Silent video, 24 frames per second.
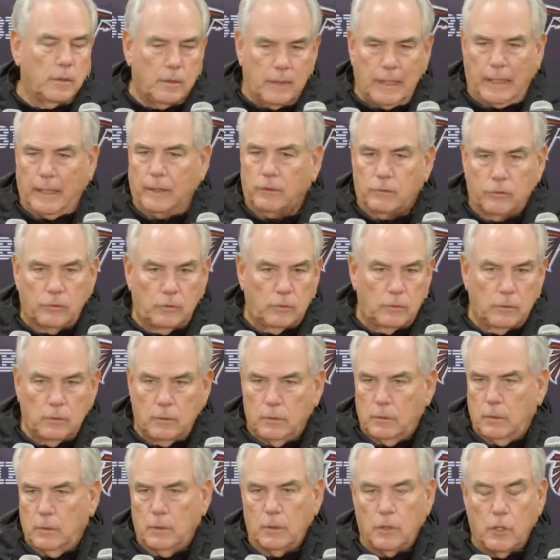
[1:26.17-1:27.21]
that's
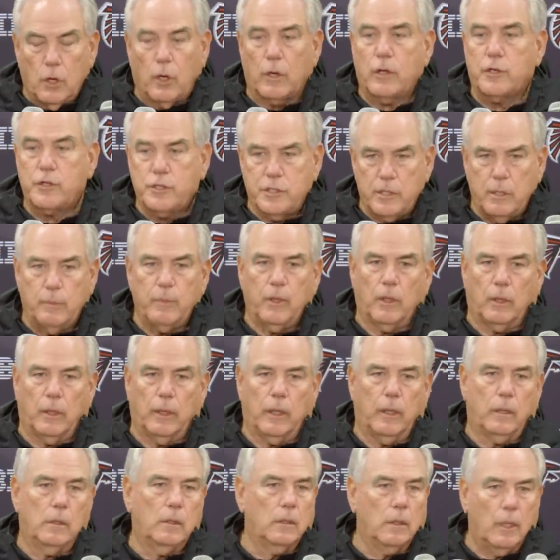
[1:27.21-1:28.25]
going to
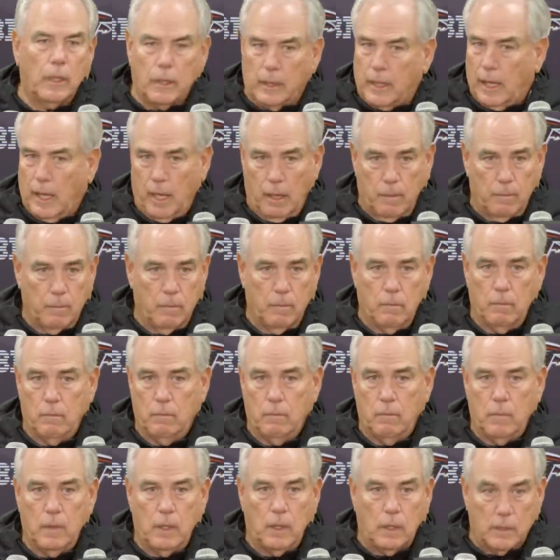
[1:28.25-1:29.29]
simulate a game
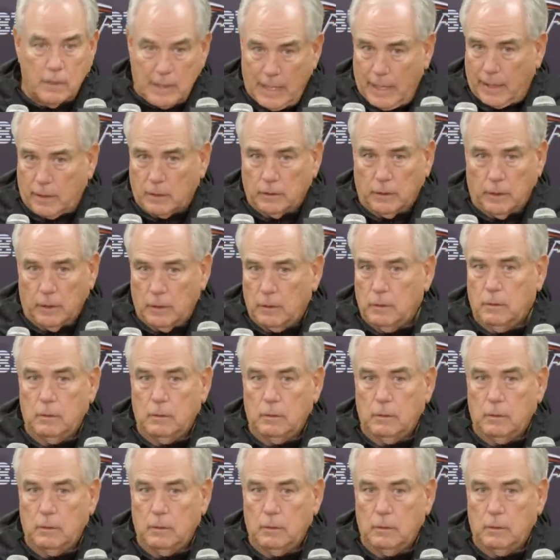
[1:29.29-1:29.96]
in tackling.